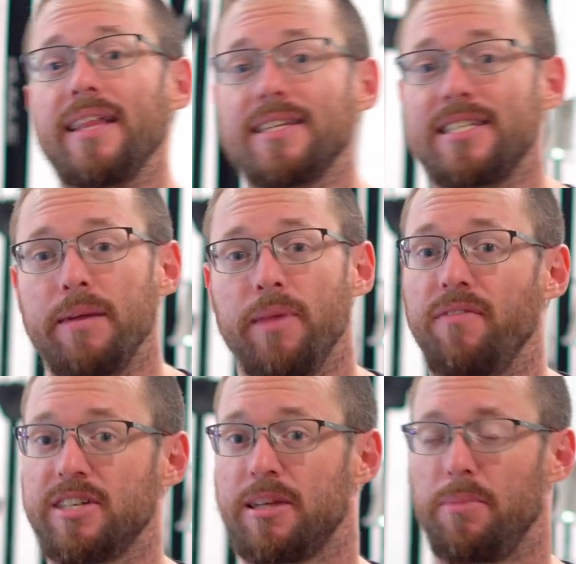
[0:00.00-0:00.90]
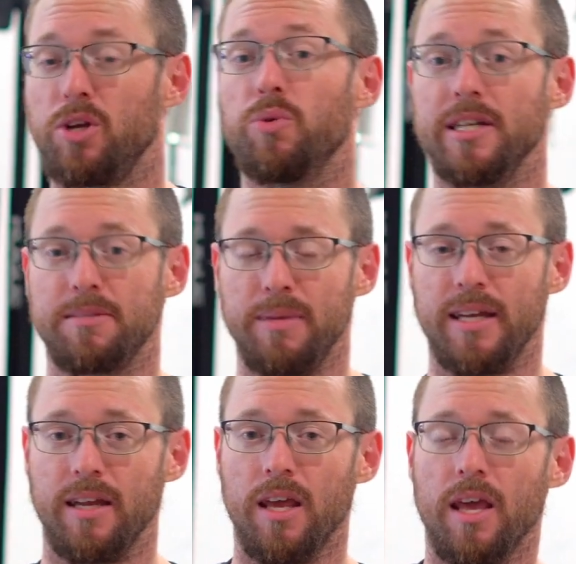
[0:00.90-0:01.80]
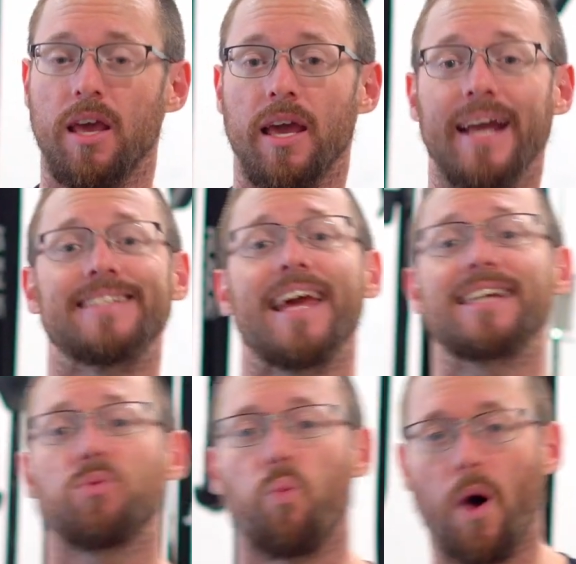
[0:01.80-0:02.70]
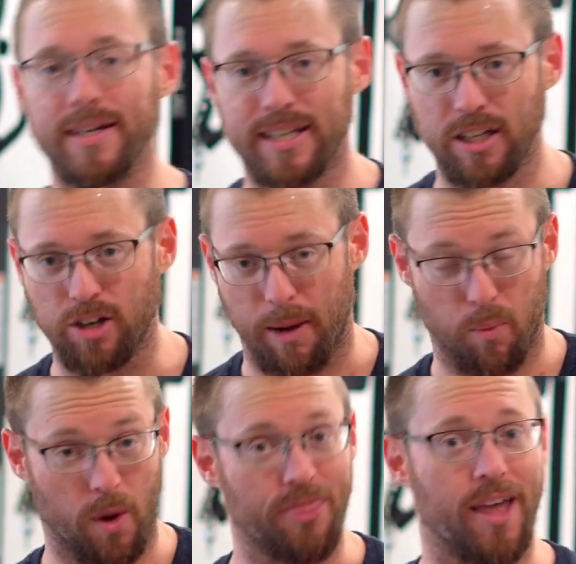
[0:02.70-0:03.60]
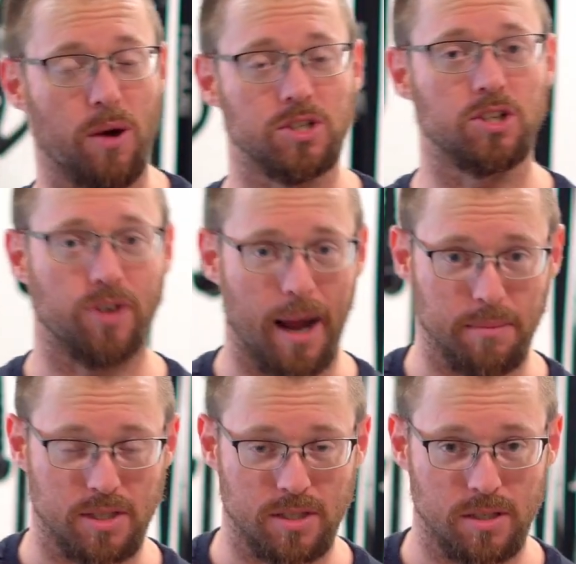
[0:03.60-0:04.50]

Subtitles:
at the same level as somebody who eats meat. It takes 1 kilogram, 1,000 grams,